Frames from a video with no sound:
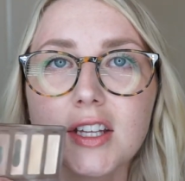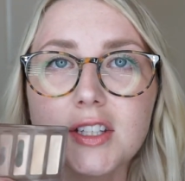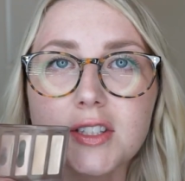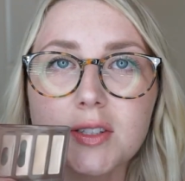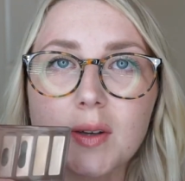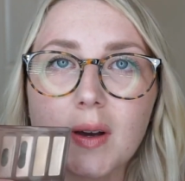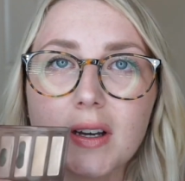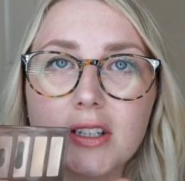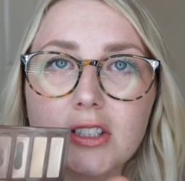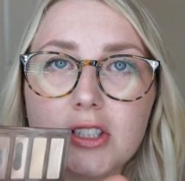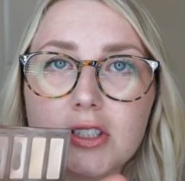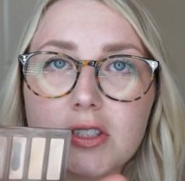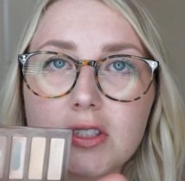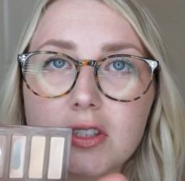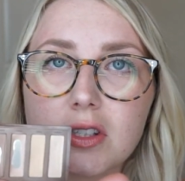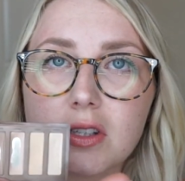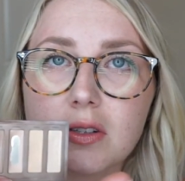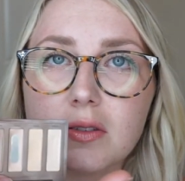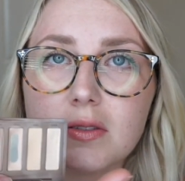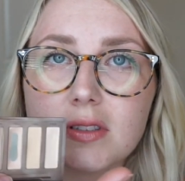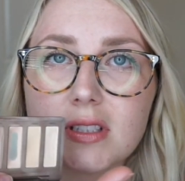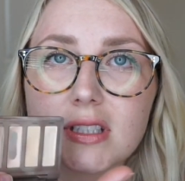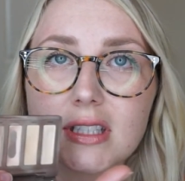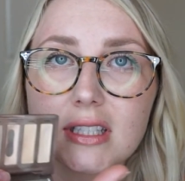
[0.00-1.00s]
So I just
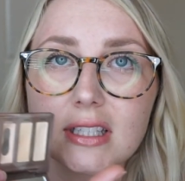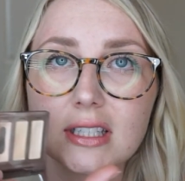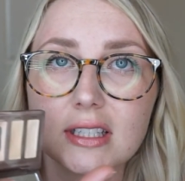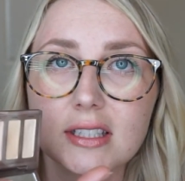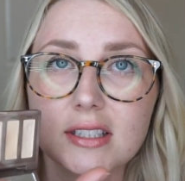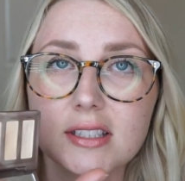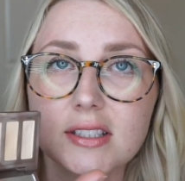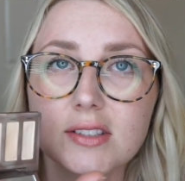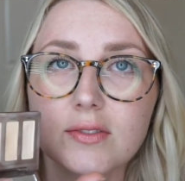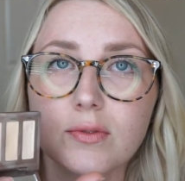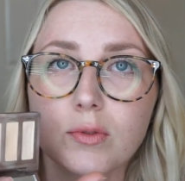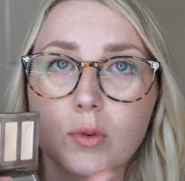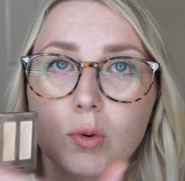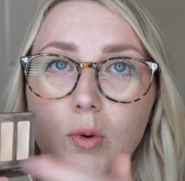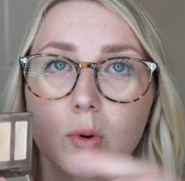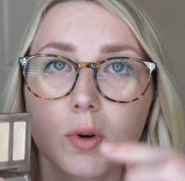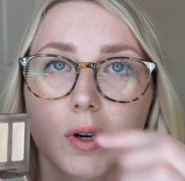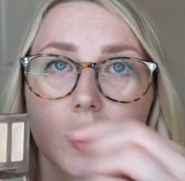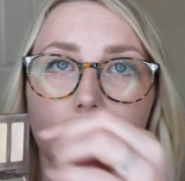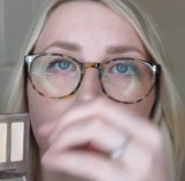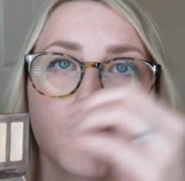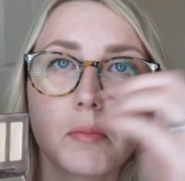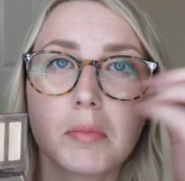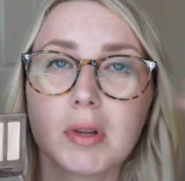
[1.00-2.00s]
use this
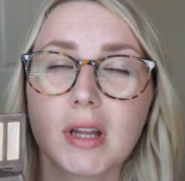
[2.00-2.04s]
for a